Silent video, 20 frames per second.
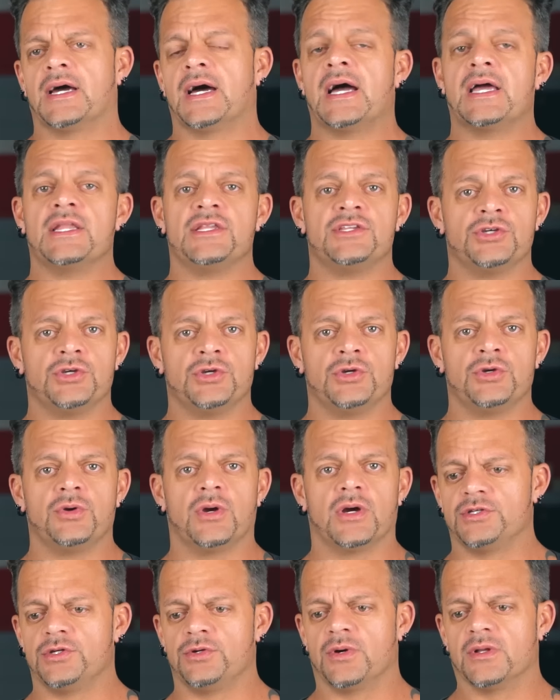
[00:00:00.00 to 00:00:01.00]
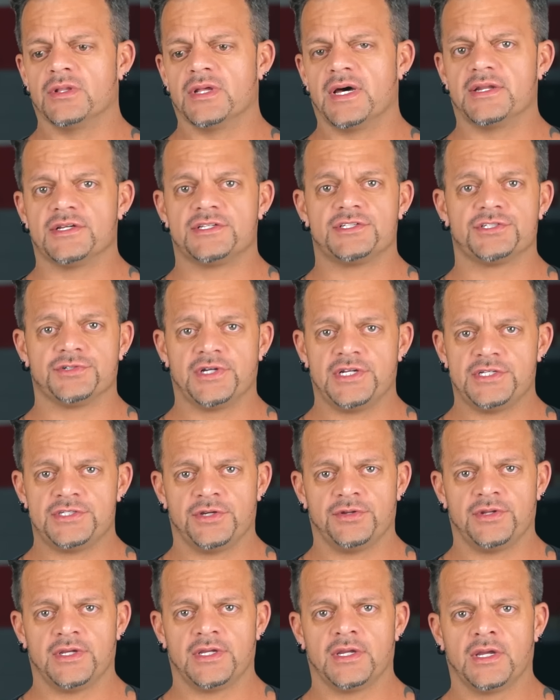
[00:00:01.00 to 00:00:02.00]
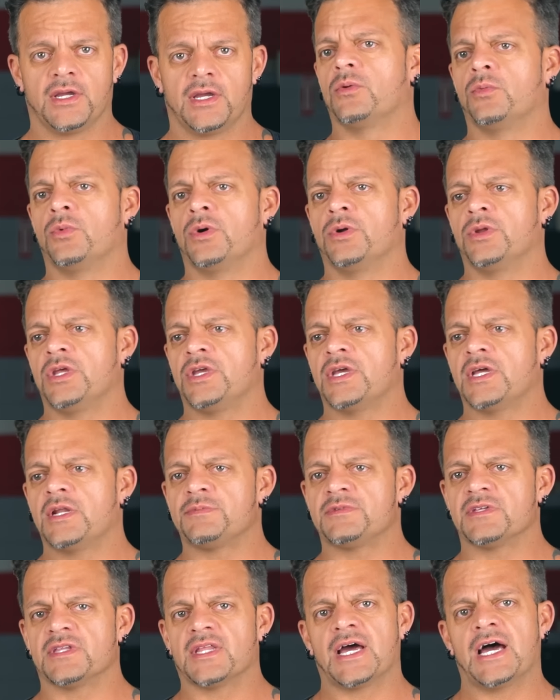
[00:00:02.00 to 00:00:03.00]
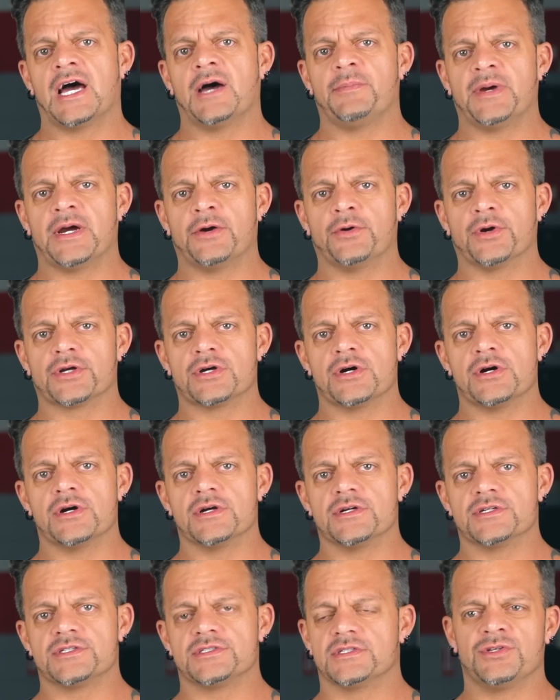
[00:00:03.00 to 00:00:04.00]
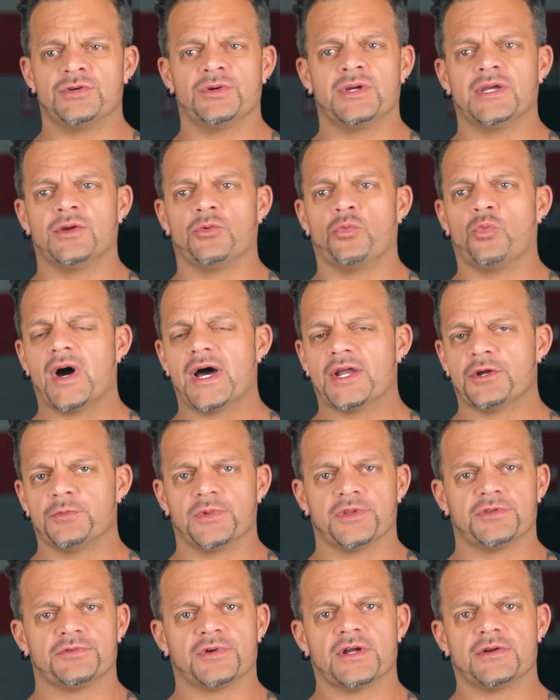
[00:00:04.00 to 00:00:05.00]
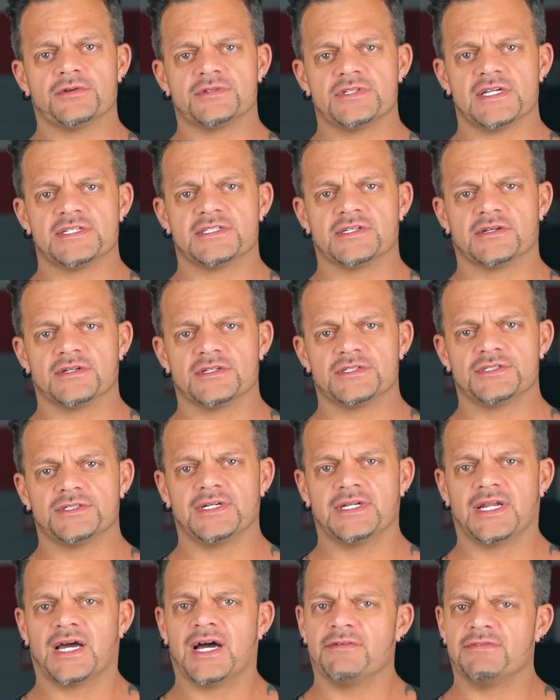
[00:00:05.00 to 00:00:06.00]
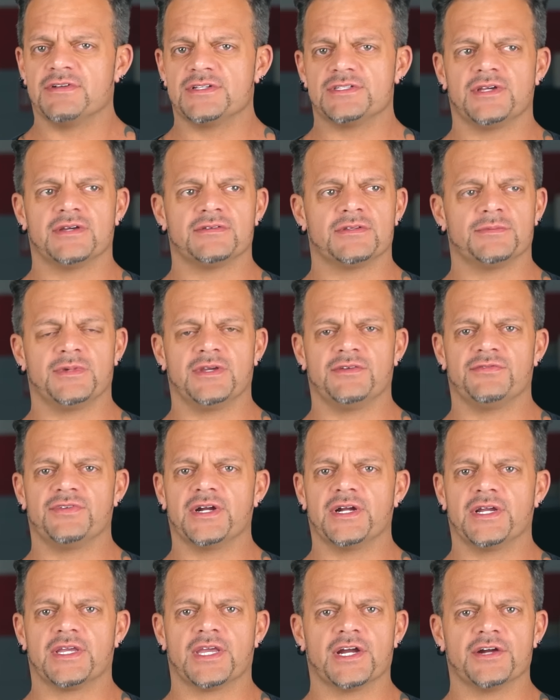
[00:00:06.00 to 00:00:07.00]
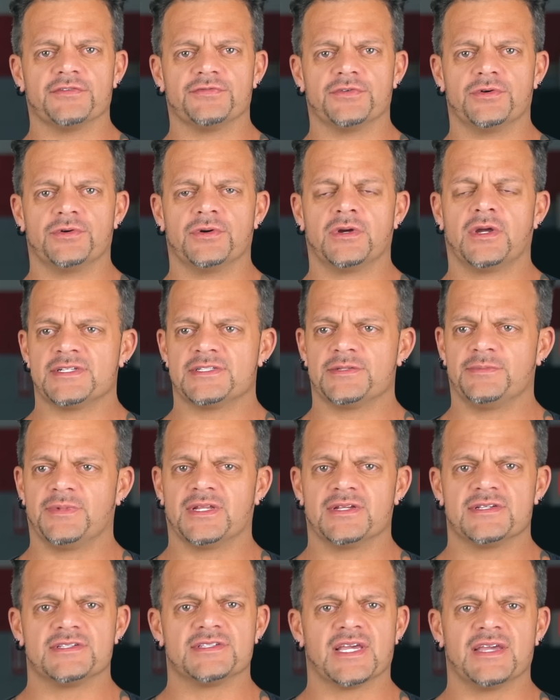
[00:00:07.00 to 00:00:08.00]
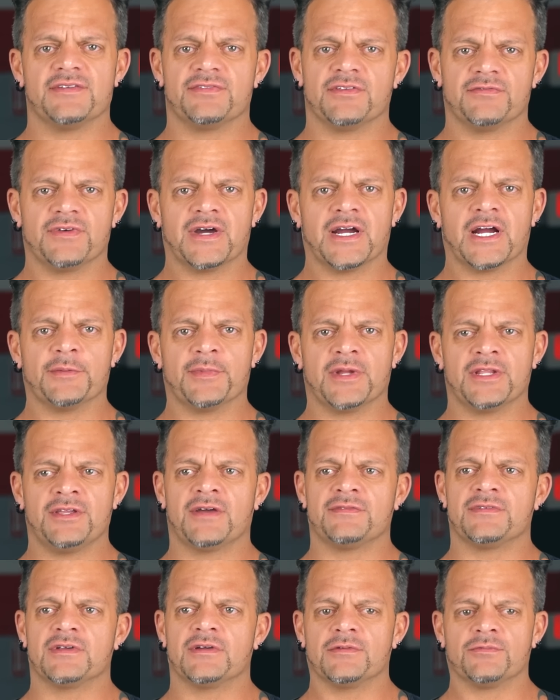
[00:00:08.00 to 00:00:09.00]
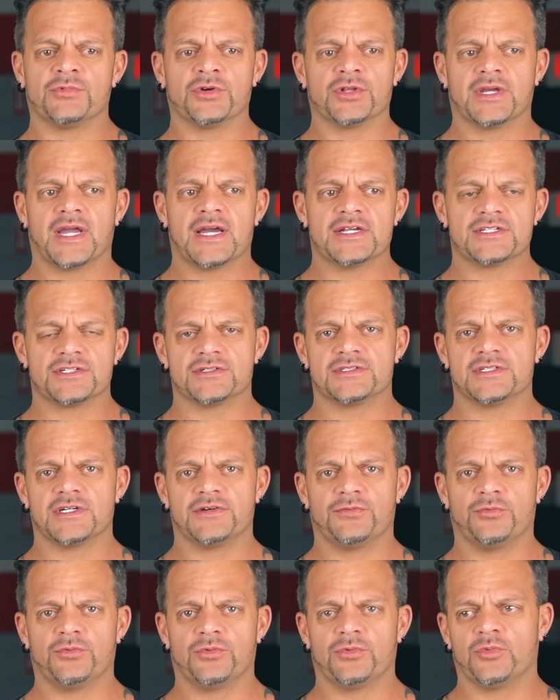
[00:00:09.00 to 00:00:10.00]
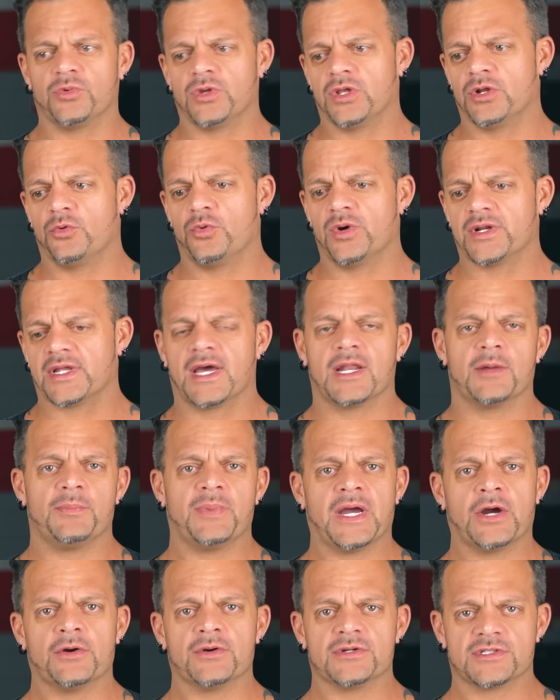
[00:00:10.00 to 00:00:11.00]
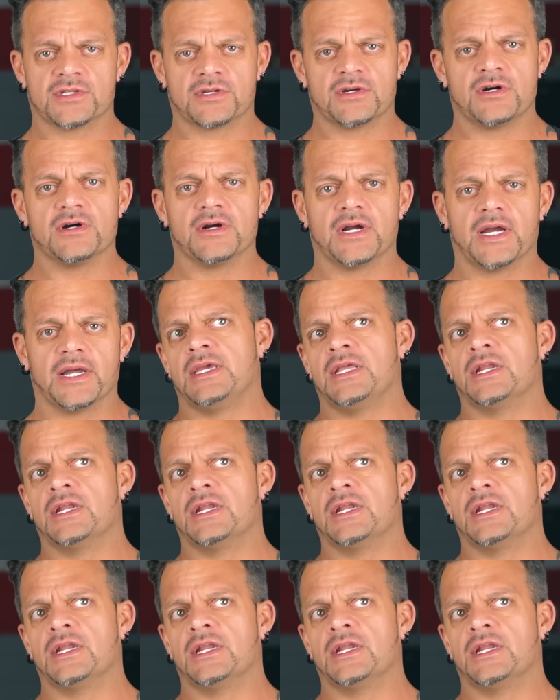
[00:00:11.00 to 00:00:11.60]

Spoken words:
I do a lot of street tuning. When you get up to the high power cars, doing wide open throttle testing on the street, obviously you have to be very careful. It has to be in a safe environment. You have to really ask yourself, you know, what kind of power is the car at?